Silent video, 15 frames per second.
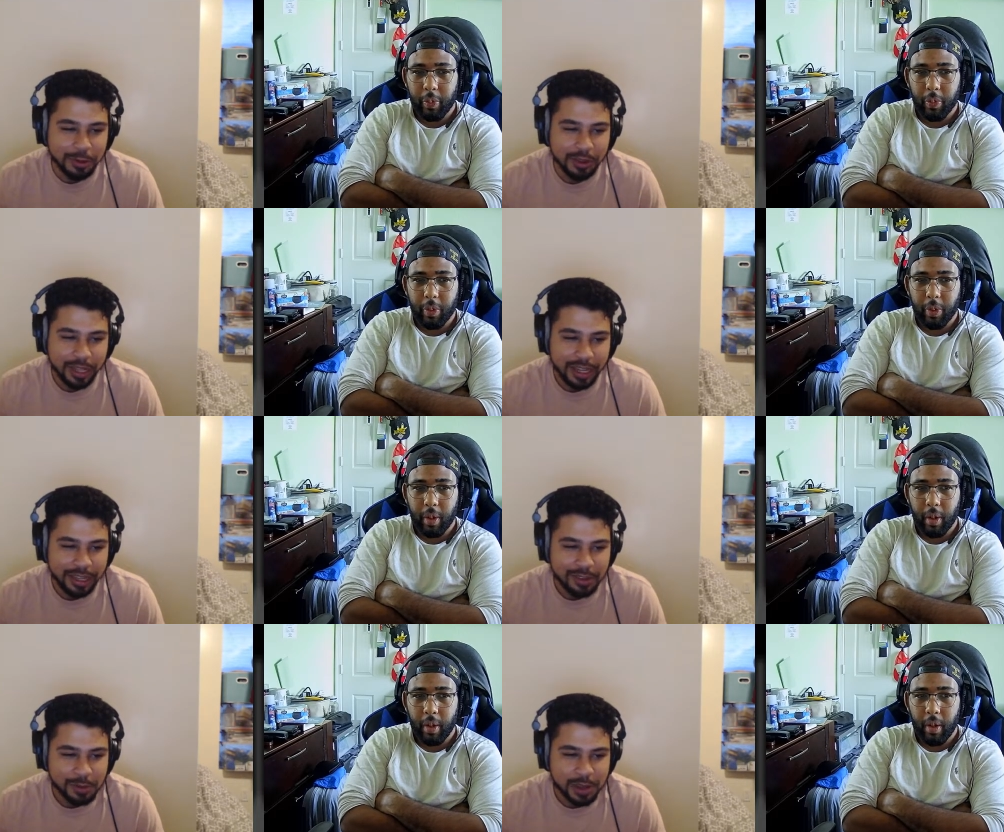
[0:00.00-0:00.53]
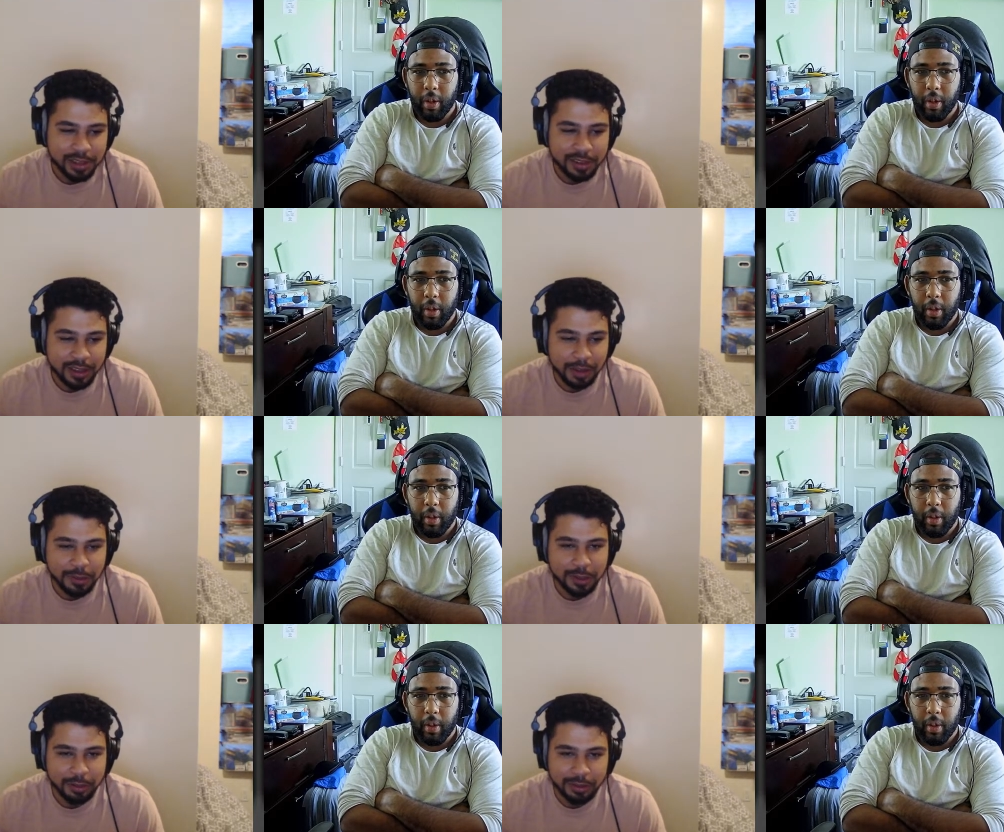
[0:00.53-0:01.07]
Speaker 1: Like, what is he up
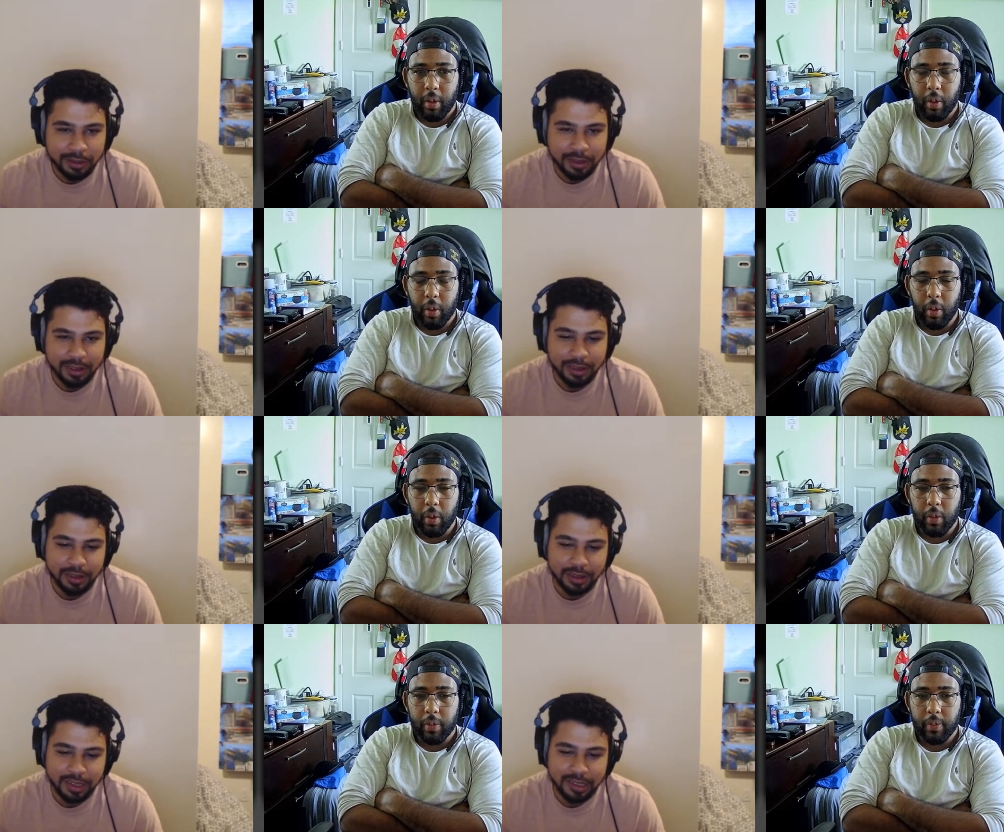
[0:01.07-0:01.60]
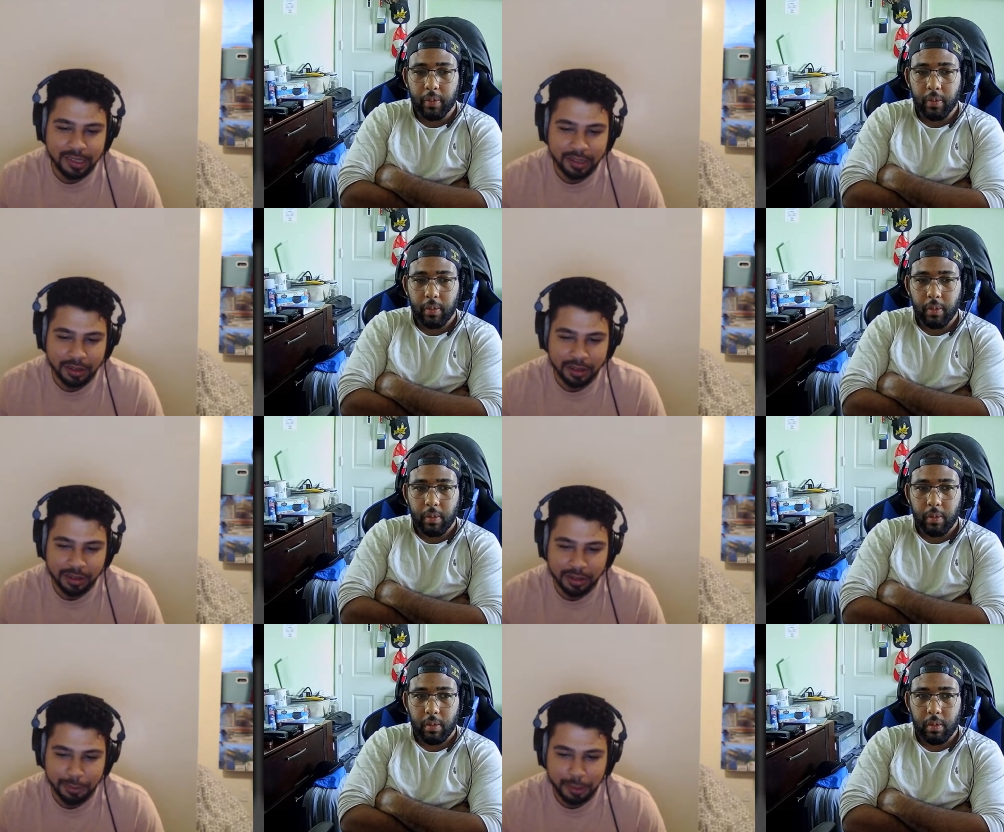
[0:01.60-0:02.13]
to? Zero. The zero.
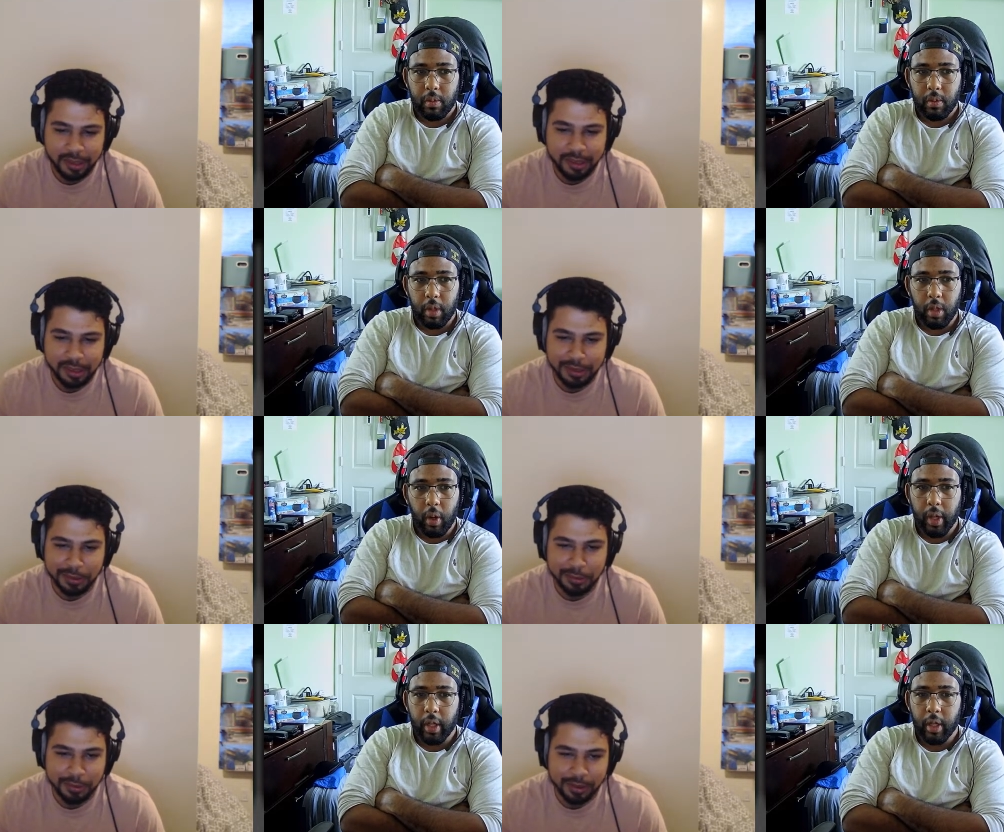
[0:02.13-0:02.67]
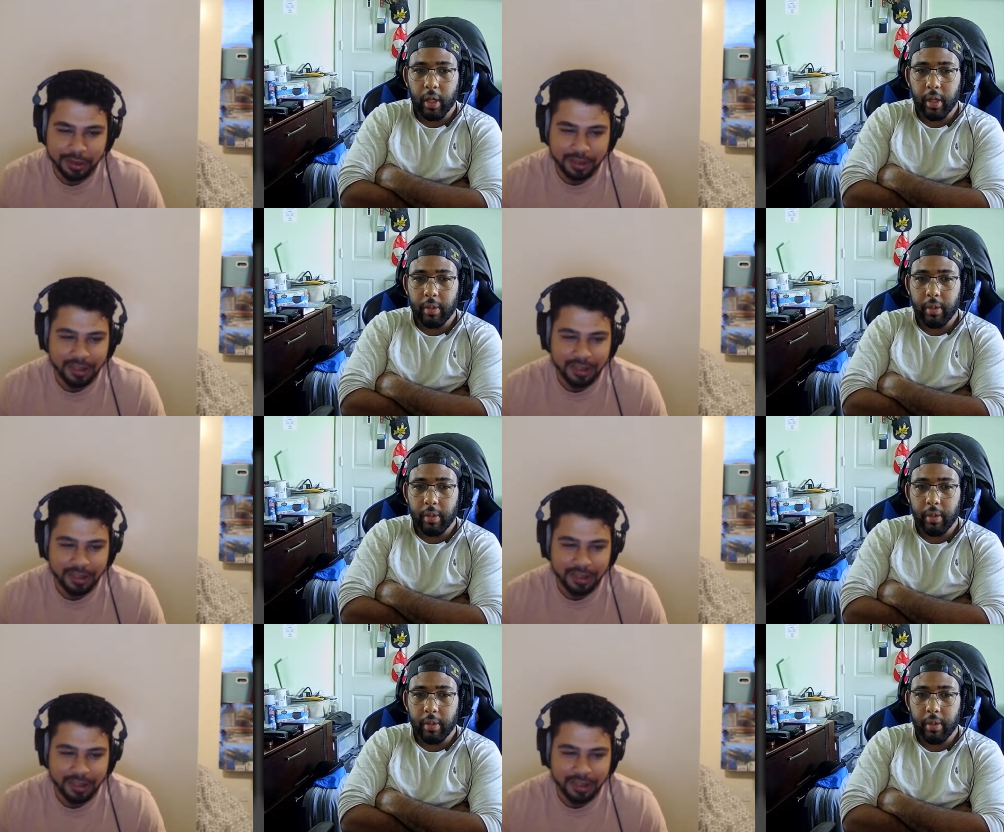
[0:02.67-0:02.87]
What does he do? No idea.